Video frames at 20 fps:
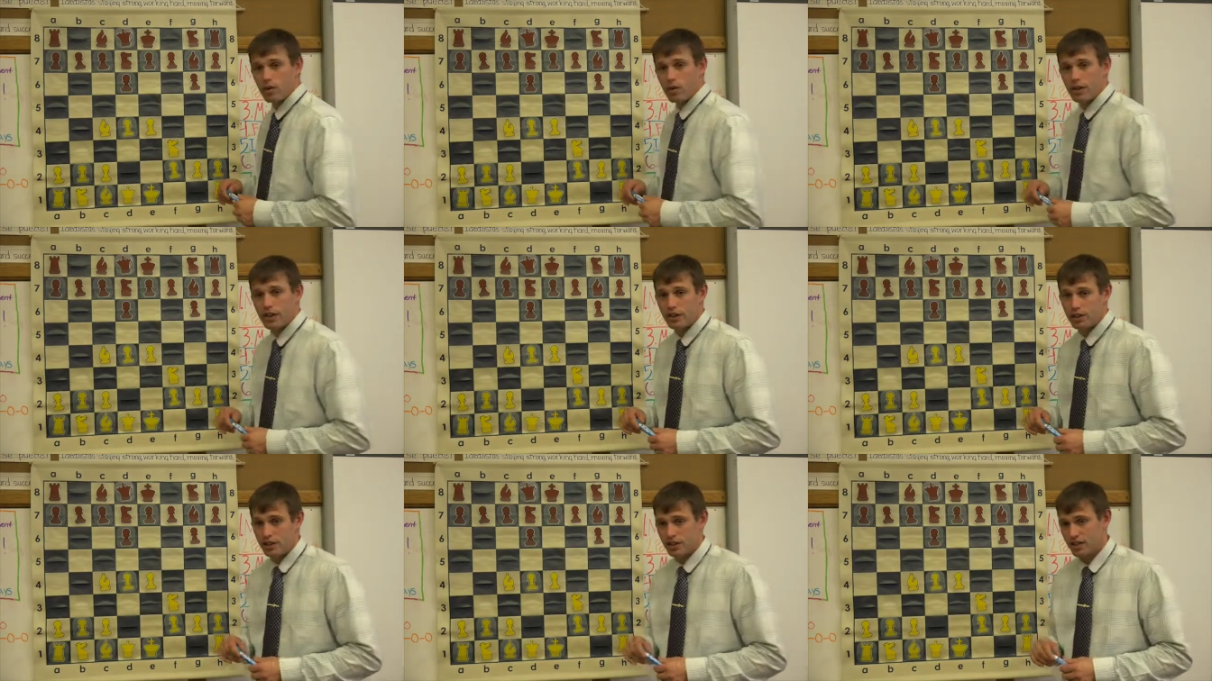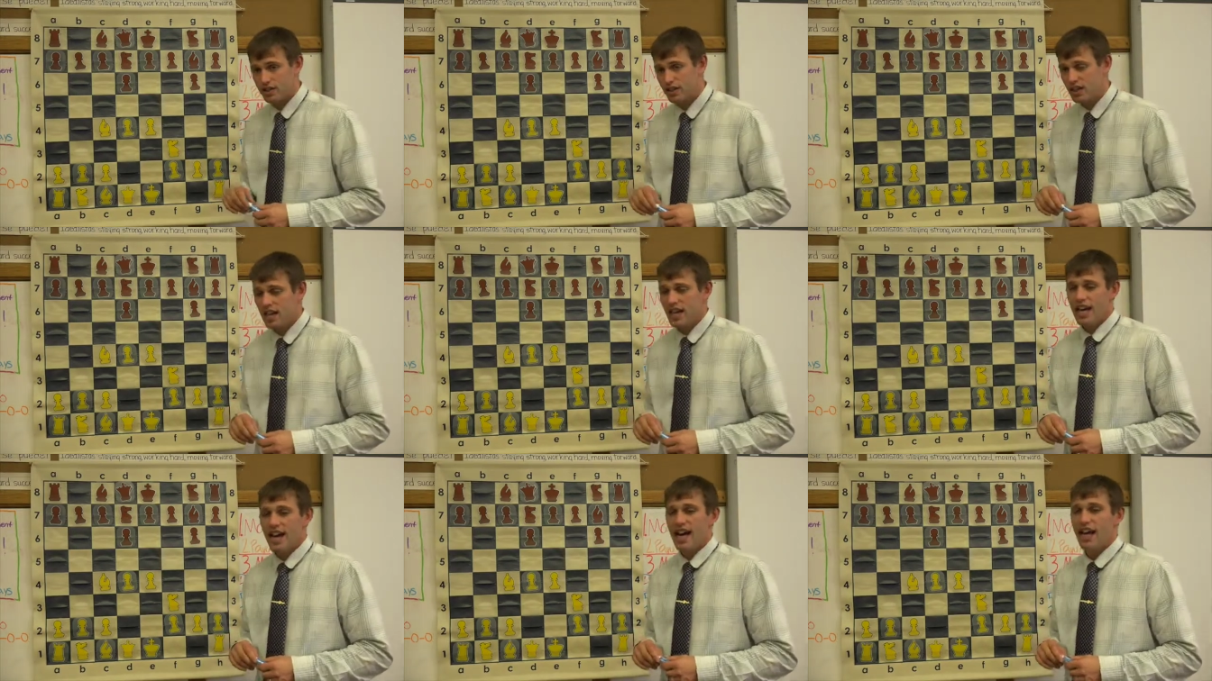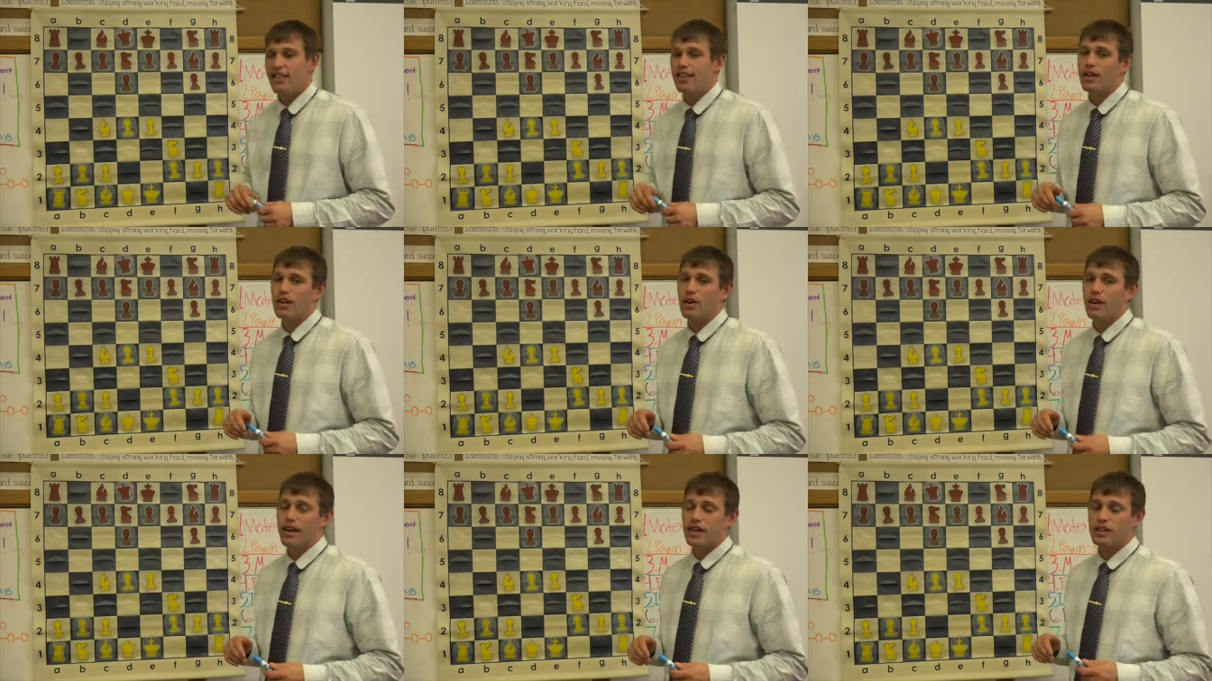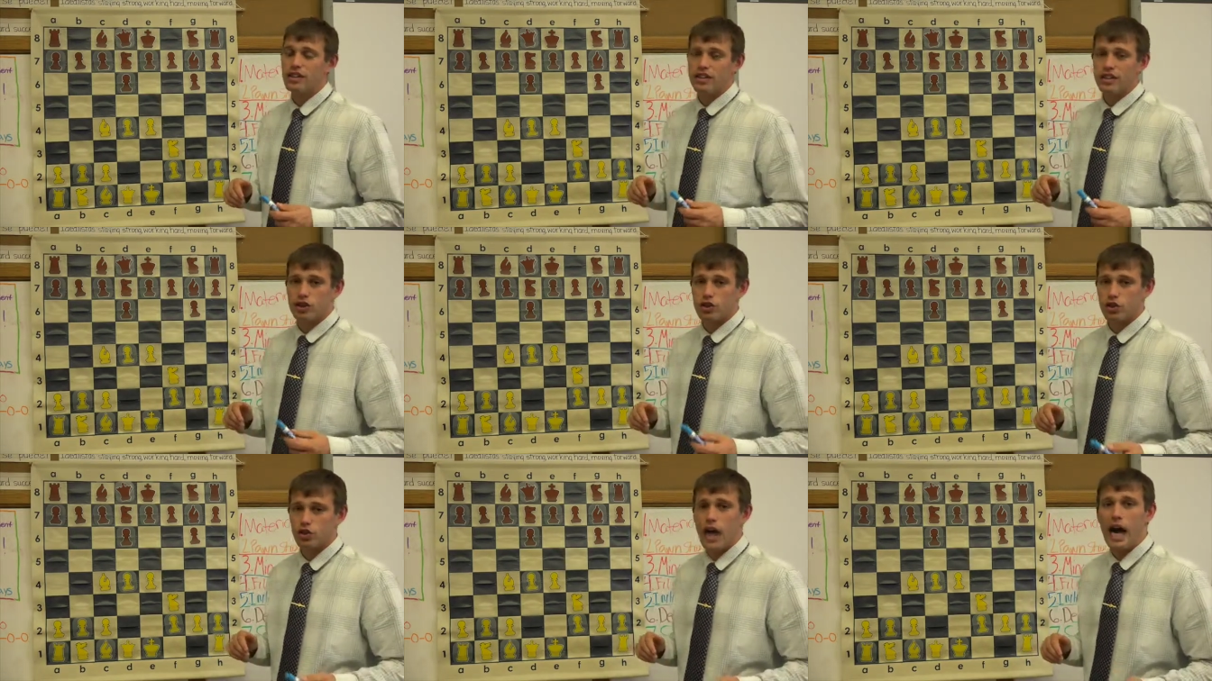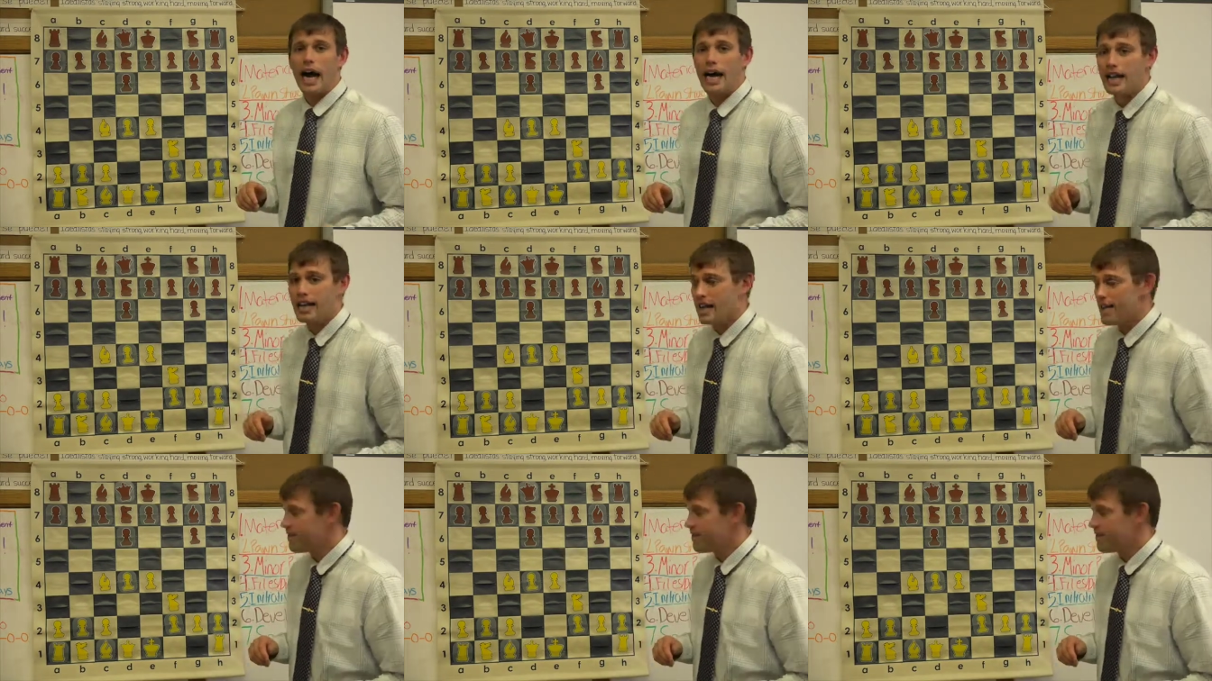equations, and they don't actually try.